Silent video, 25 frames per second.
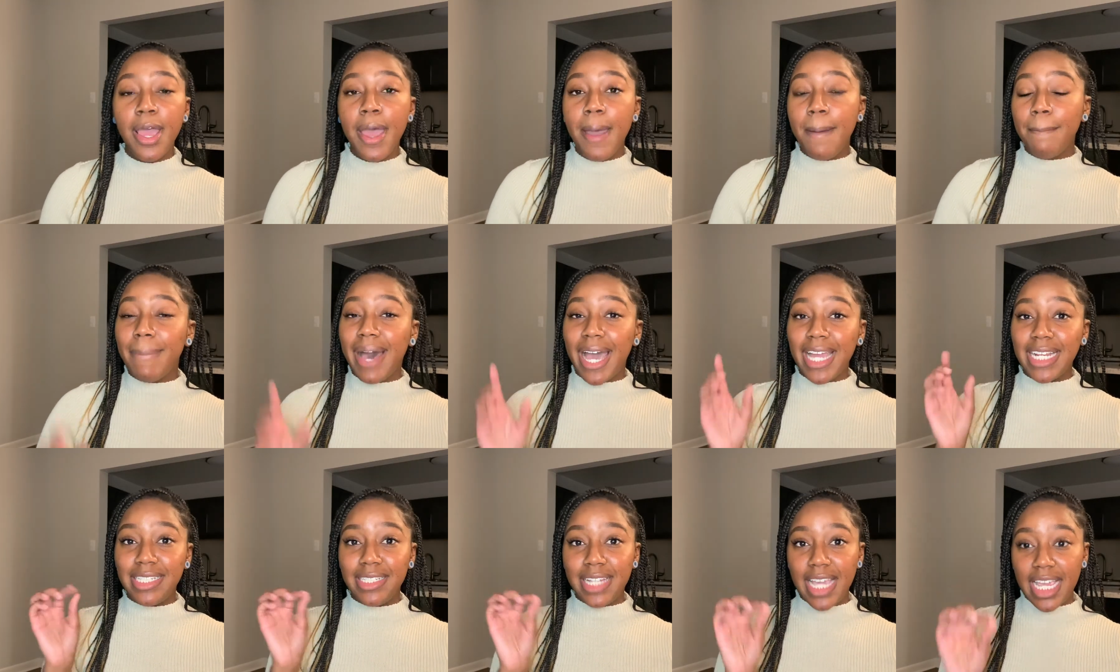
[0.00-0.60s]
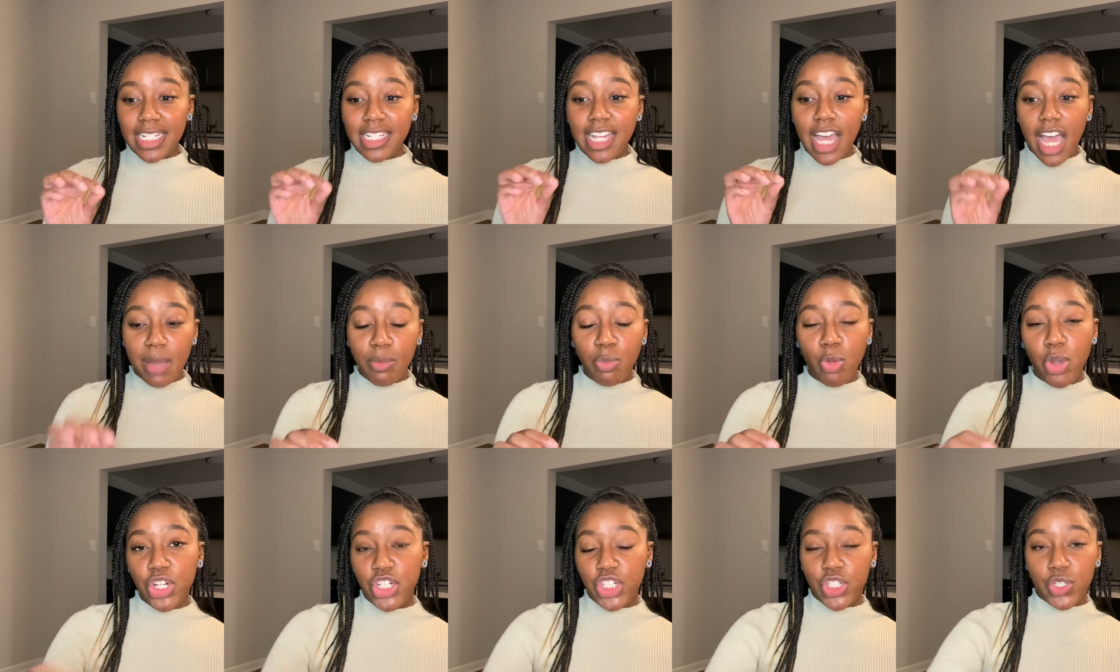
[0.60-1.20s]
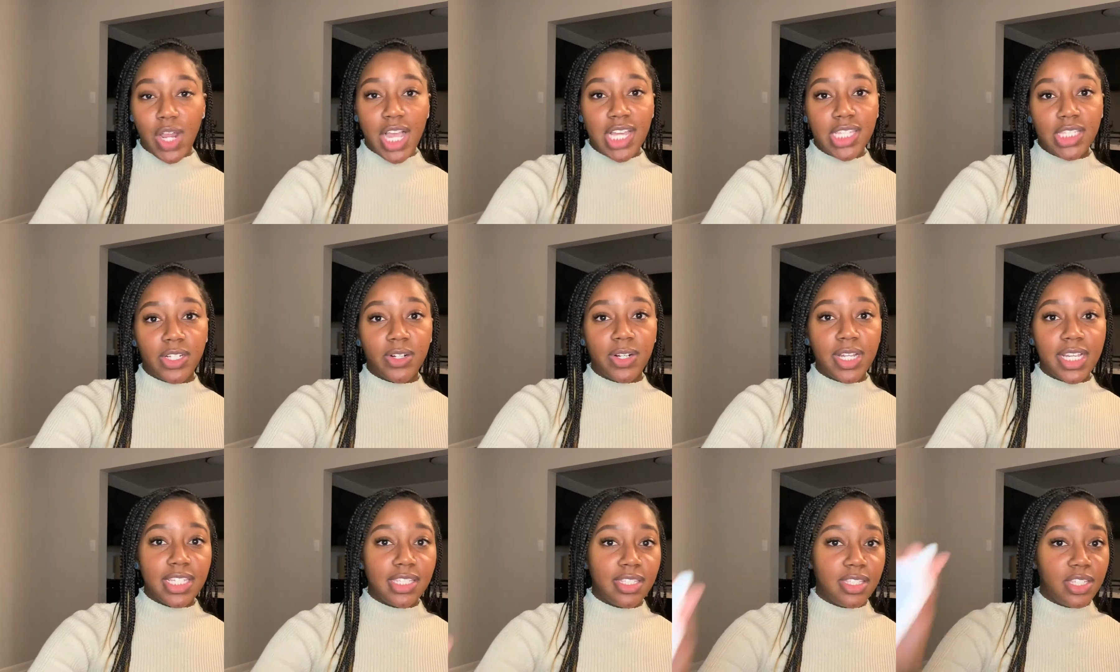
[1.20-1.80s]
My daytime
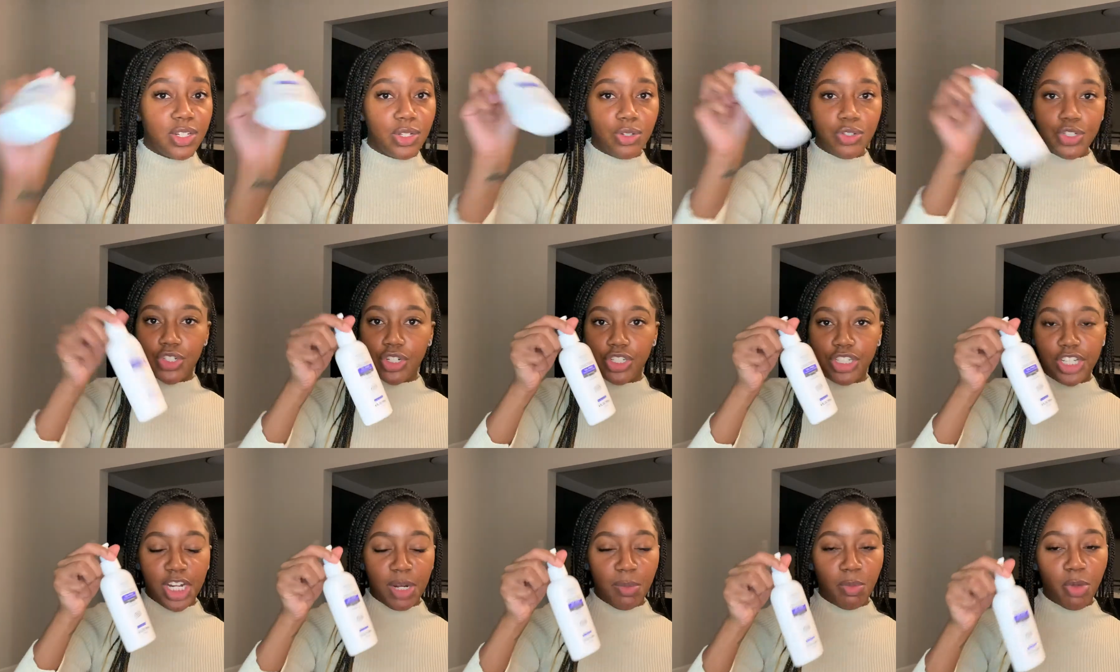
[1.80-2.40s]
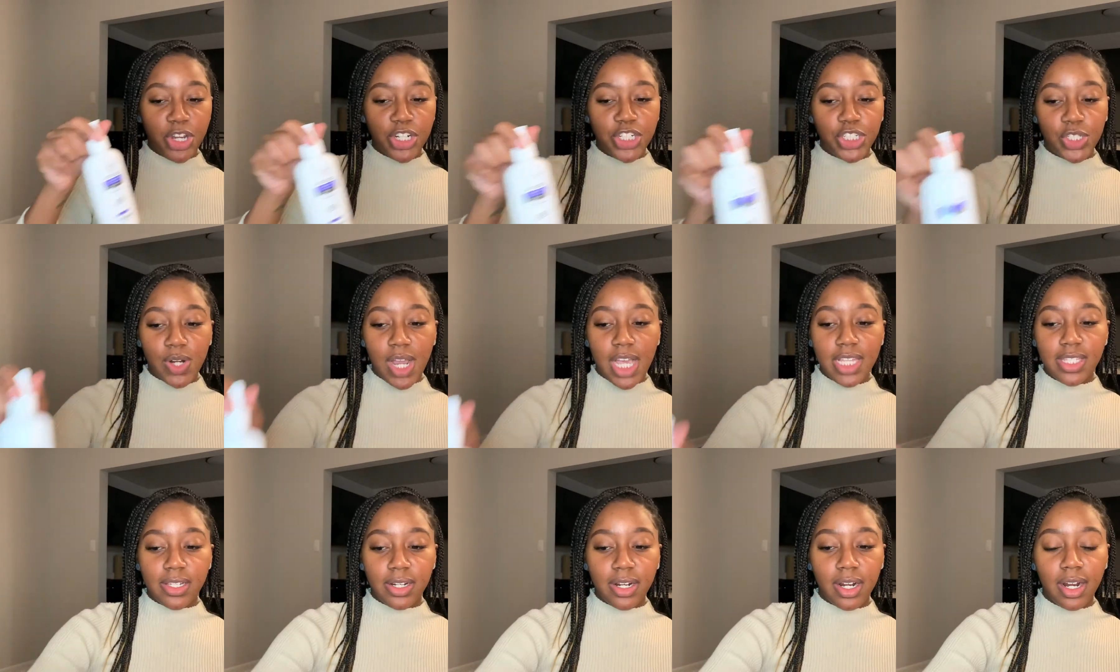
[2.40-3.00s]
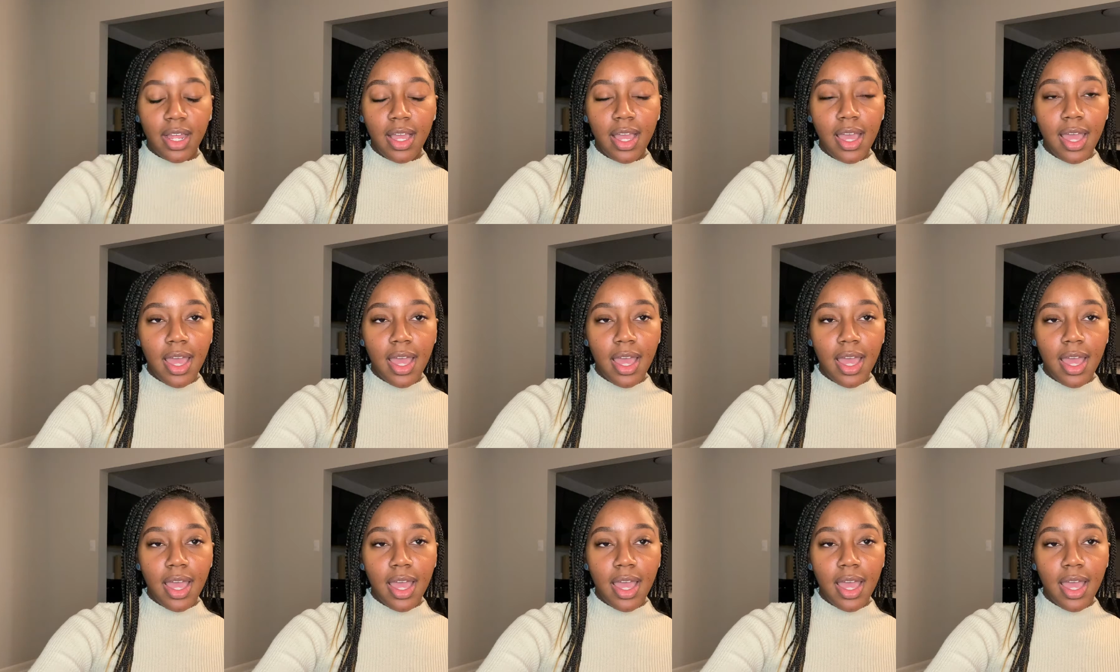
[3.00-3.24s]
moisturizer is the Neutrogena moisturizer.